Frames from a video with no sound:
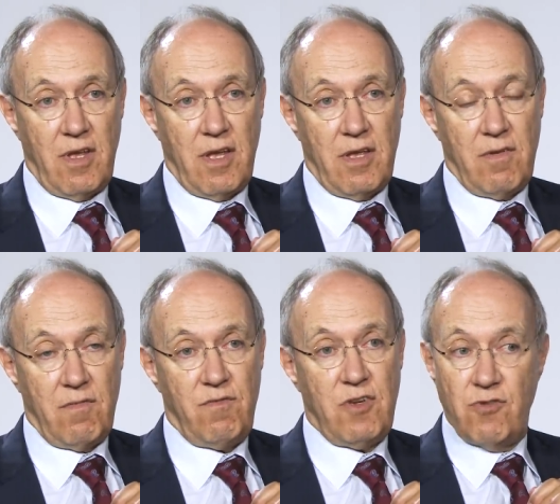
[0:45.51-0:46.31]
Uh,
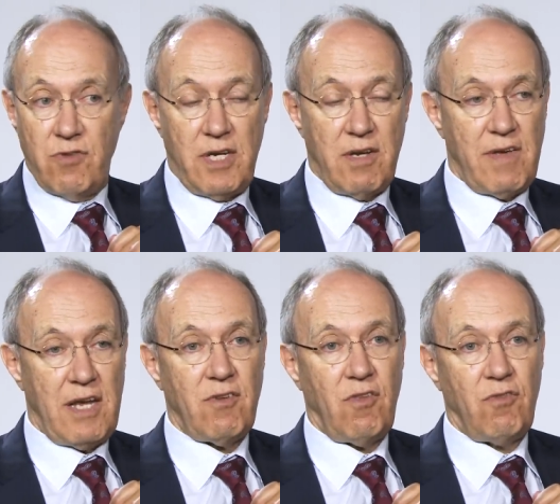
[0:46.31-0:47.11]
visionary
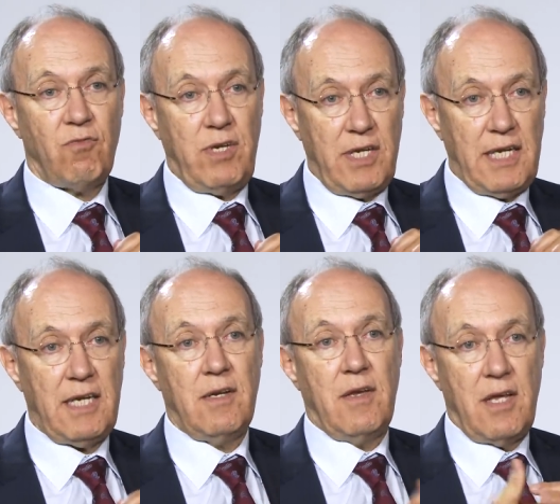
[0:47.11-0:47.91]
innovators
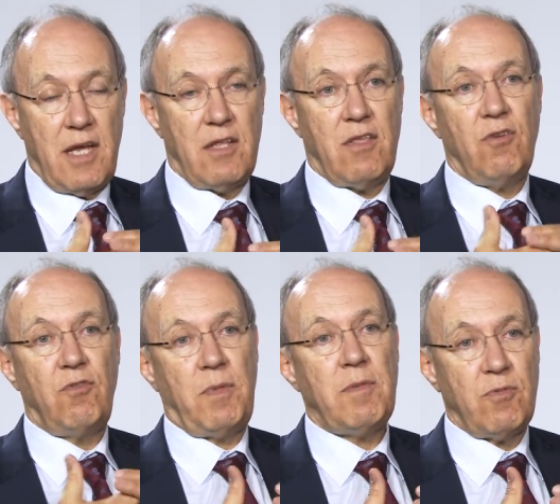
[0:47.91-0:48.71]
really are
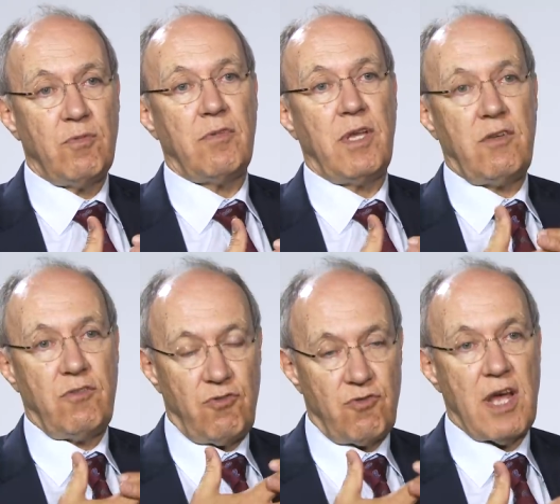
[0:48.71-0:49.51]
those people that
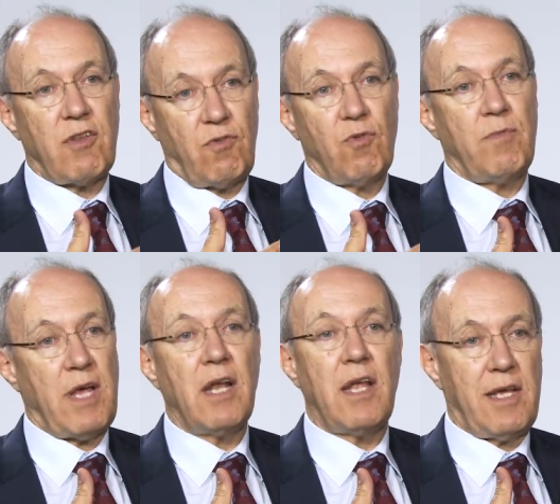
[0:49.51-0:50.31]
transform
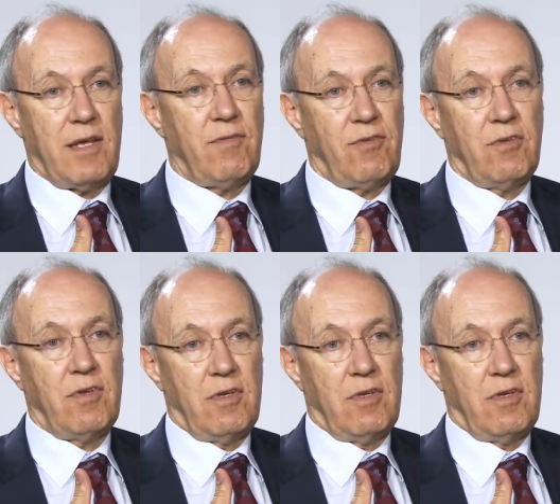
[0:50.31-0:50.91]
our lives.